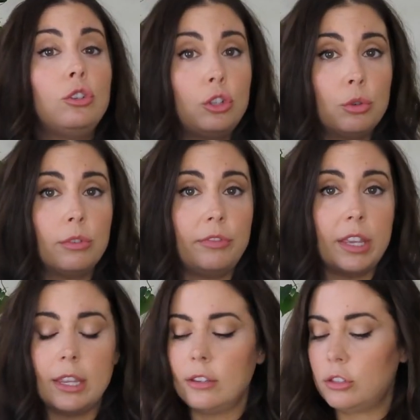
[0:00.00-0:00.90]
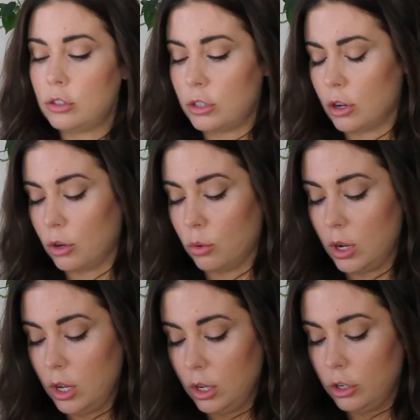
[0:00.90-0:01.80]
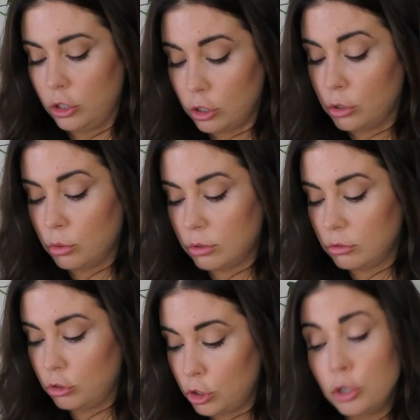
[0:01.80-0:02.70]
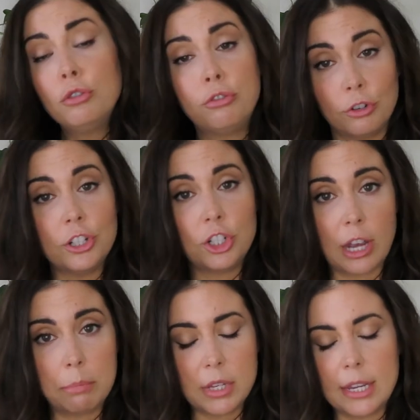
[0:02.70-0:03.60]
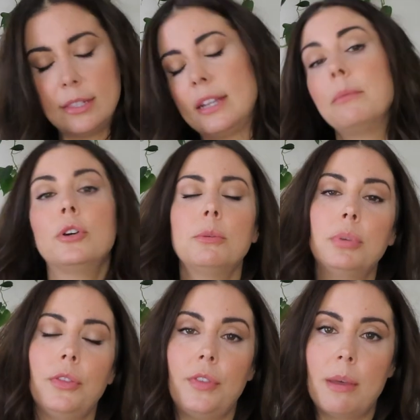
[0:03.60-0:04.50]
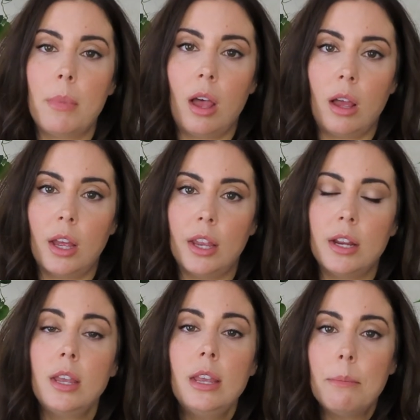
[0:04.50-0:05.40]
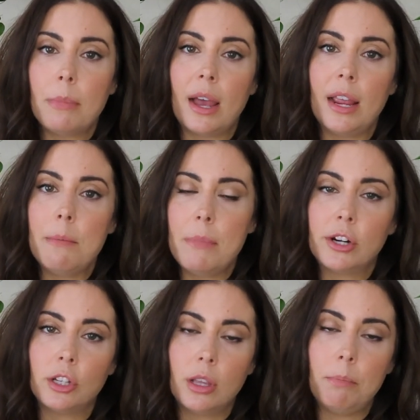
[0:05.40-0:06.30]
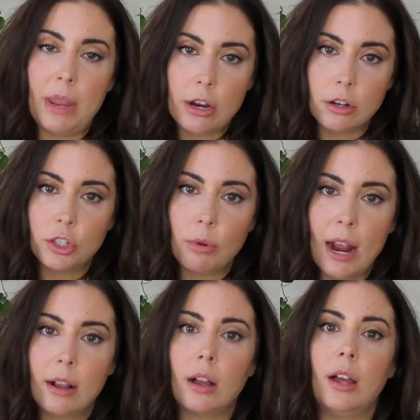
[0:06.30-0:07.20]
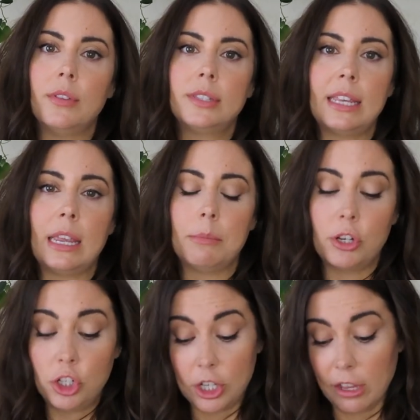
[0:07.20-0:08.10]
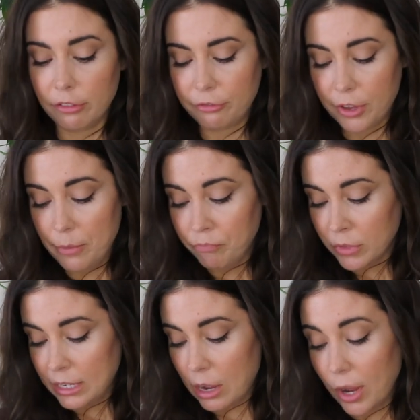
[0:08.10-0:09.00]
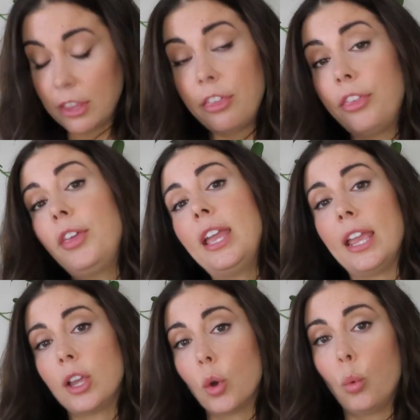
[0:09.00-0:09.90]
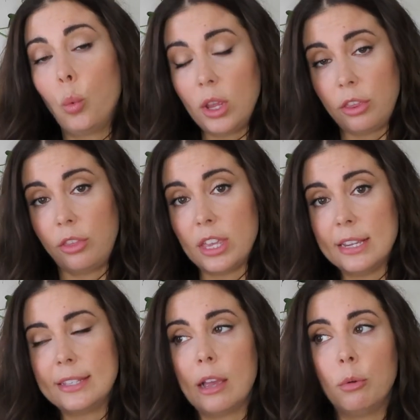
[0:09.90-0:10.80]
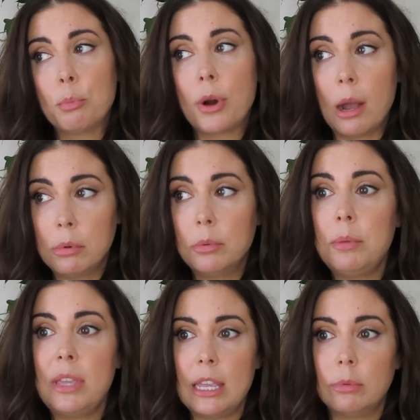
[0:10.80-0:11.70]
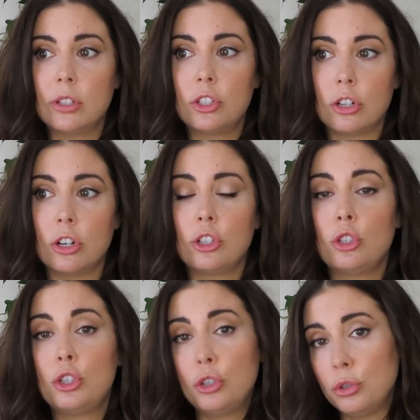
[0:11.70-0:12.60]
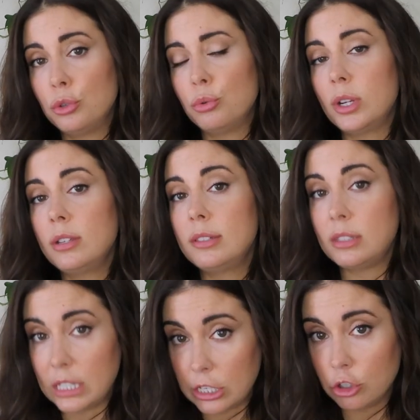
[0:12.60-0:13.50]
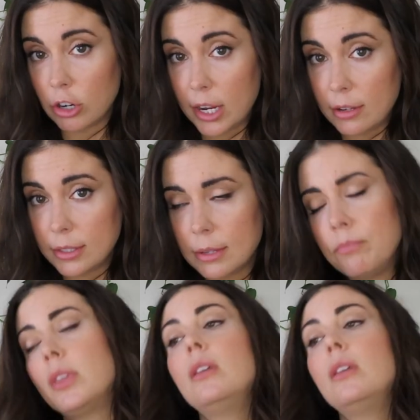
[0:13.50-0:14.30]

2 of these, so 2 2-foot shop lights, and I'm gonna put them on my metal baker's rack on the same shelf. Now I think with these, I will probably be able to start 2 seed trays.